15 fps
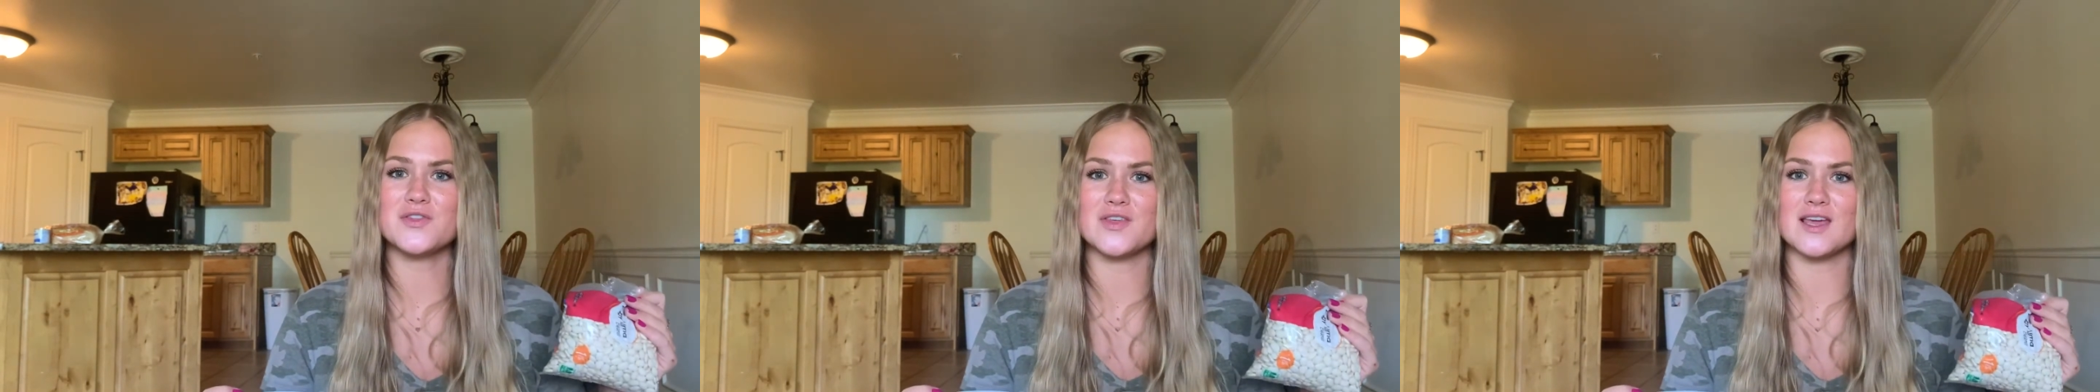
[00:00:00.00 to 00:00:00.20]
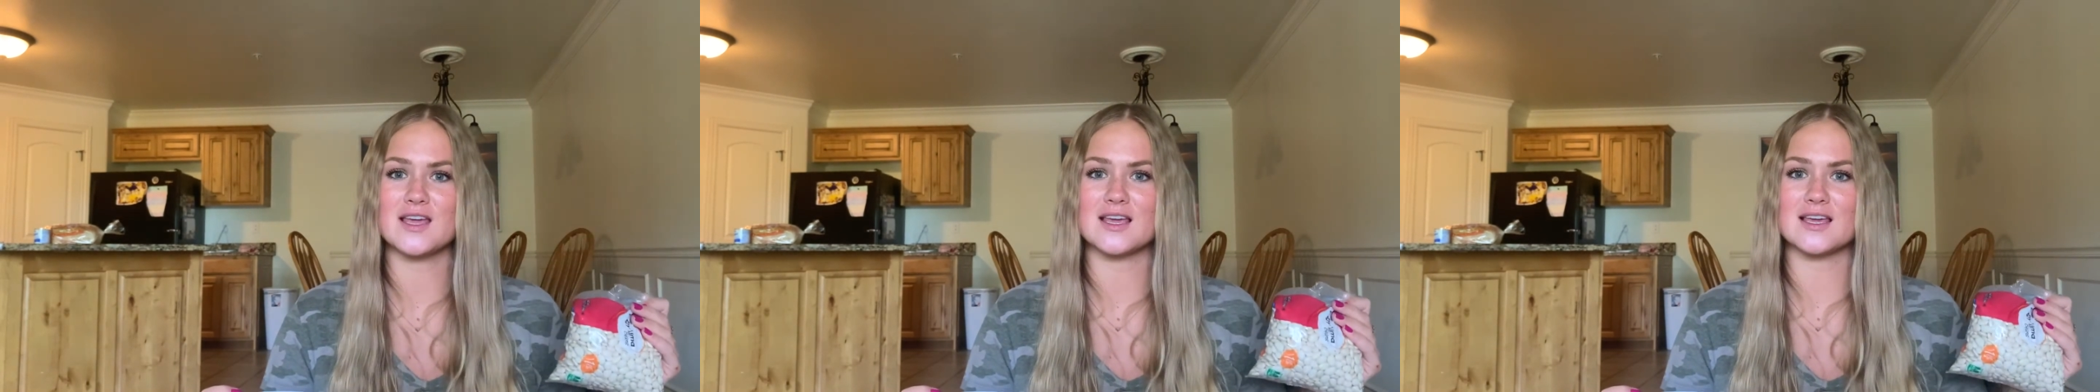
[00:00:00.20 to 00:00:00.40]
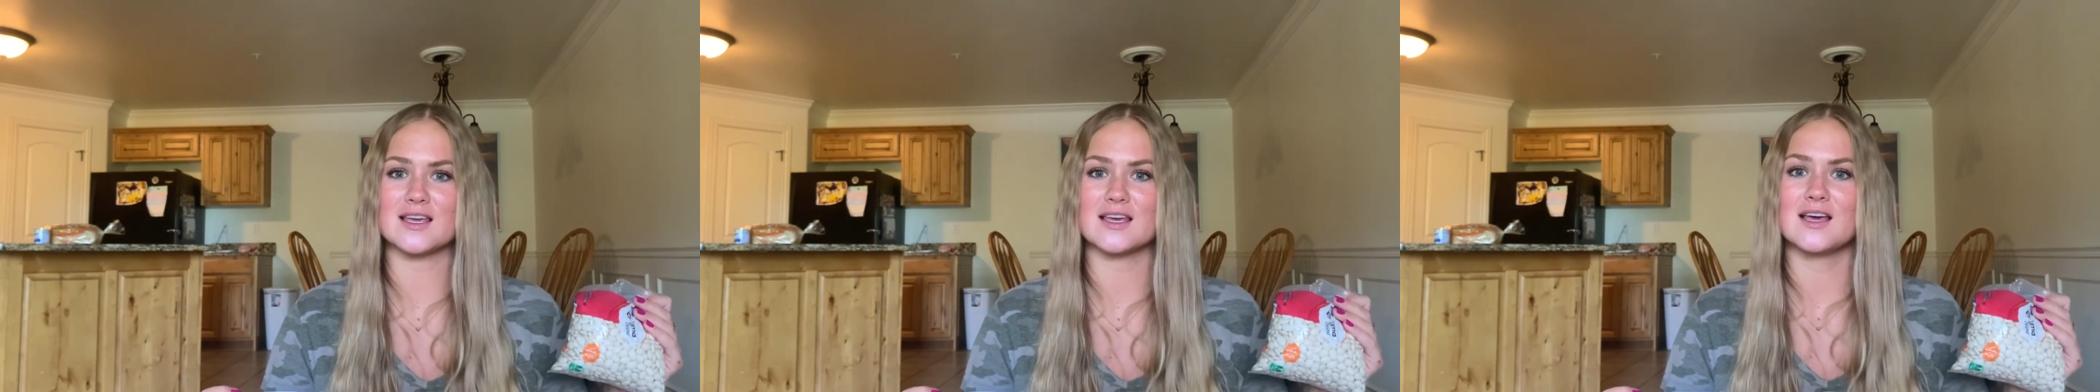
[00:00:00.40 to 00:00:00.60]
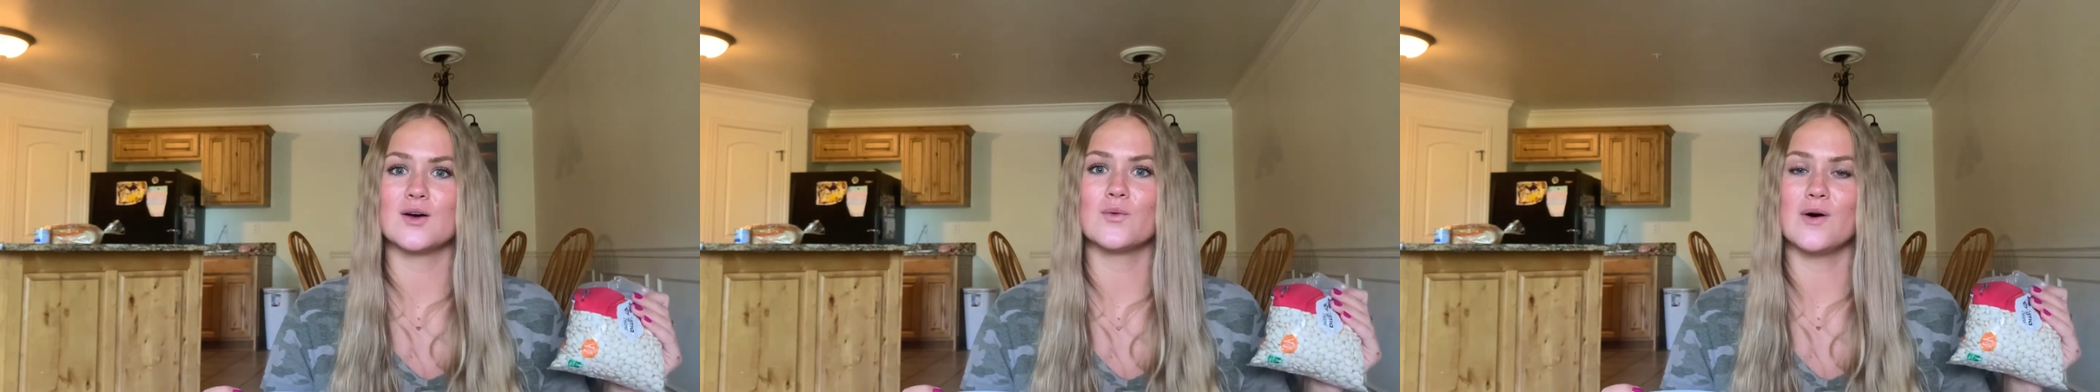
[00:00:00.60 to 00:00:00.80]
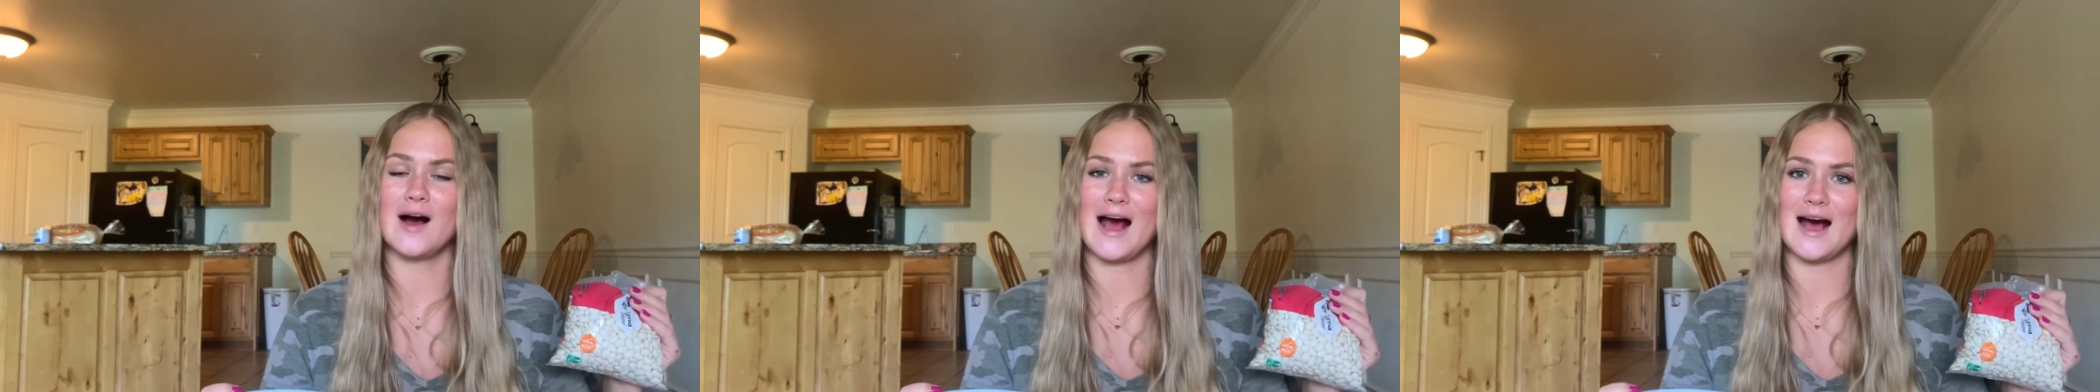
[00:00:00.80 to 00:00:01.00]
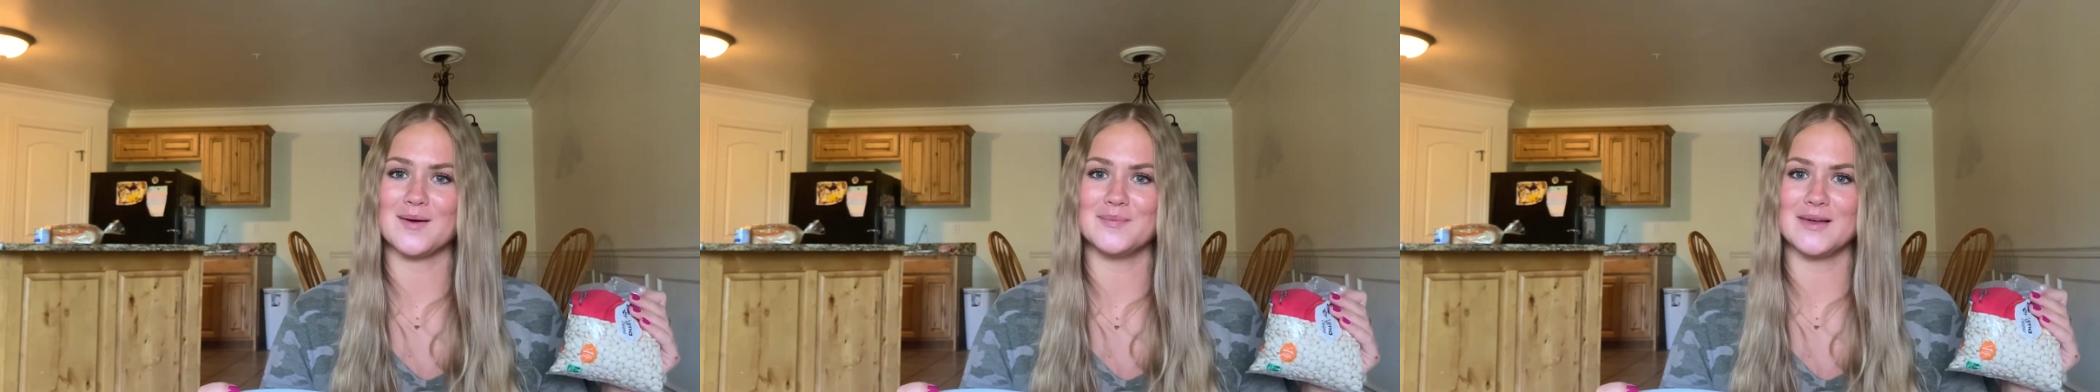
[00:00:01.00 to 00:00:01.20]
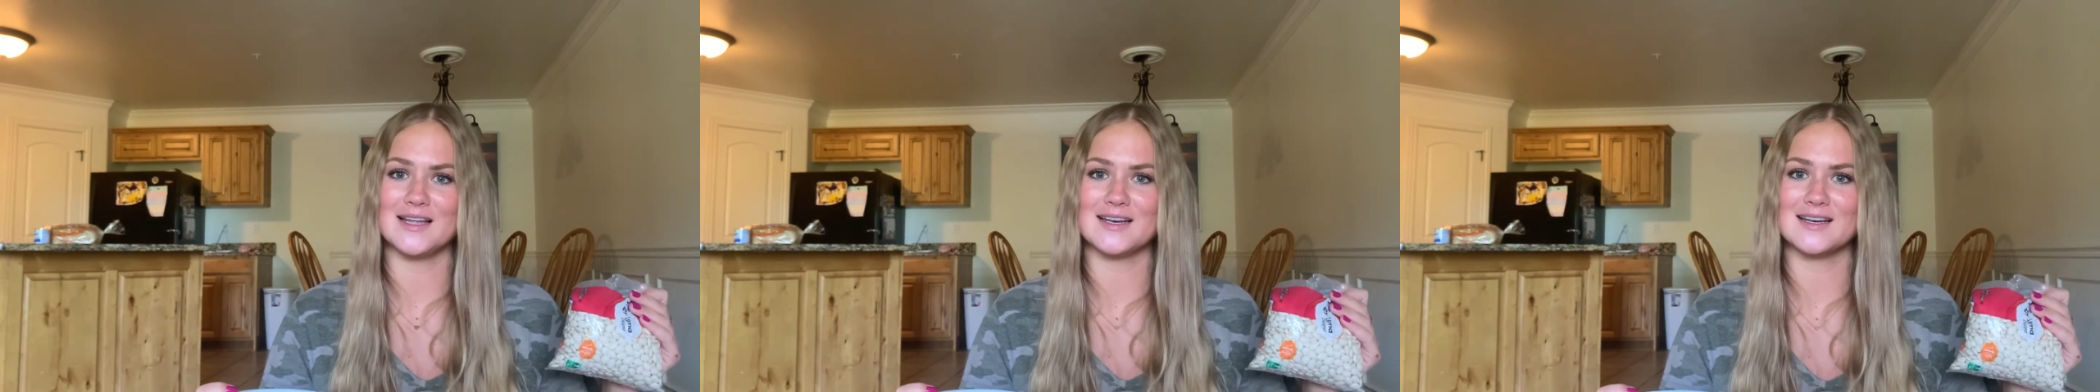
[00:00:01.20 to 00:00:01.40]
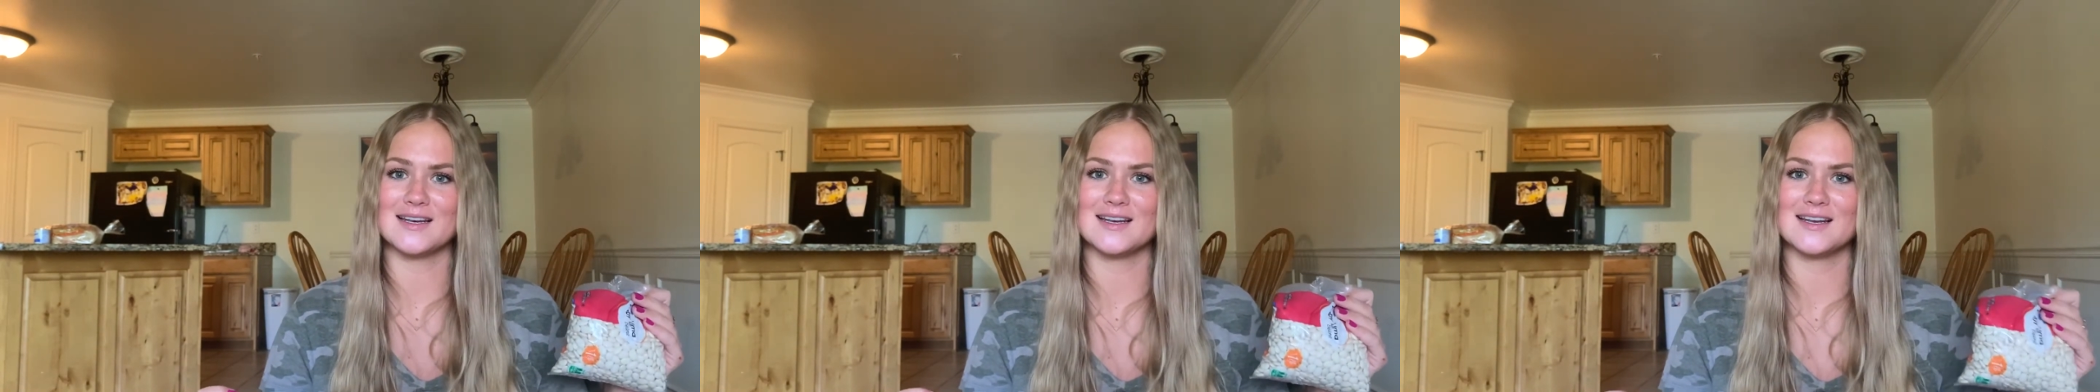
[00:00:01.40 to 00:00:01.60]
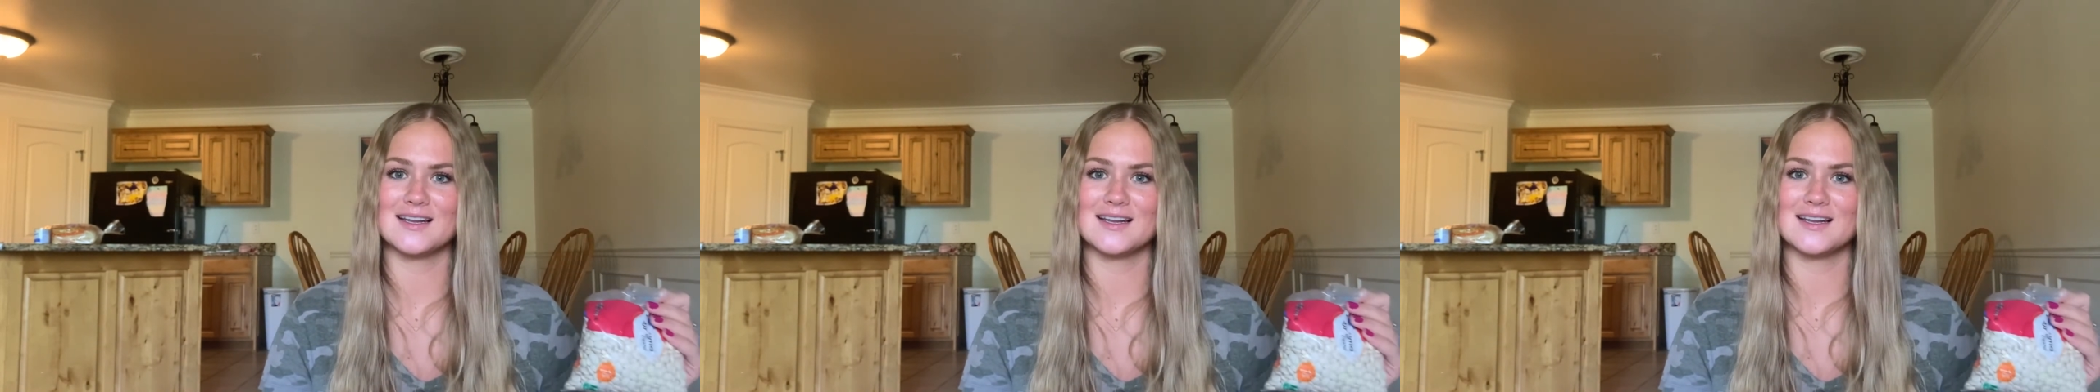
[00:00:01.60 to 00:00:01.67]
think will happen.